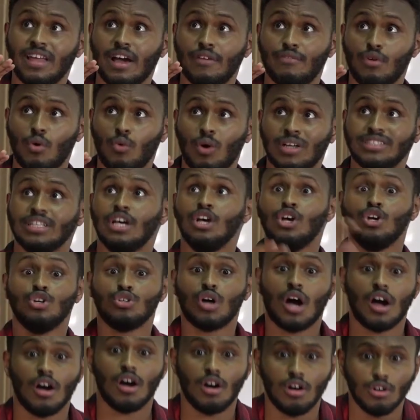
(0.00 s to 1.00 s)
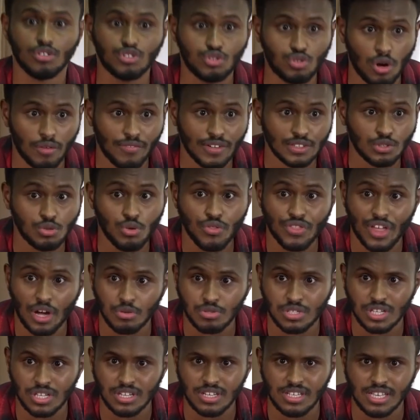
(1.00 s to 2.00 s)
for what? Over
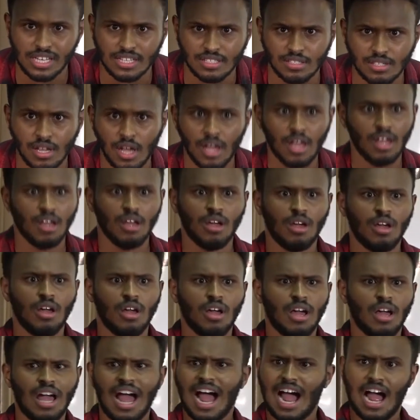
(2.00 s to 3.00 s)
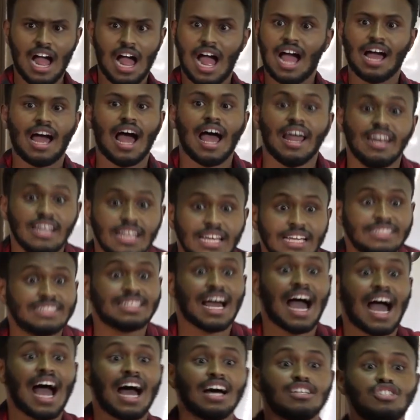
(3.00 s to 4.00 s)
2,000 years. And it
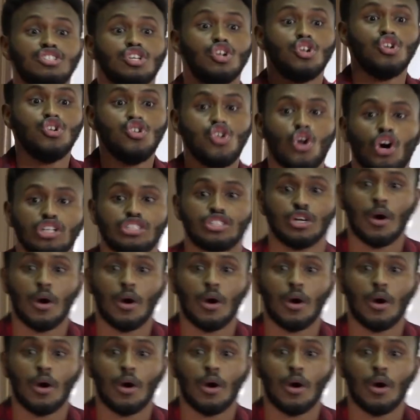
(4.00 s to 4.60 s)
has not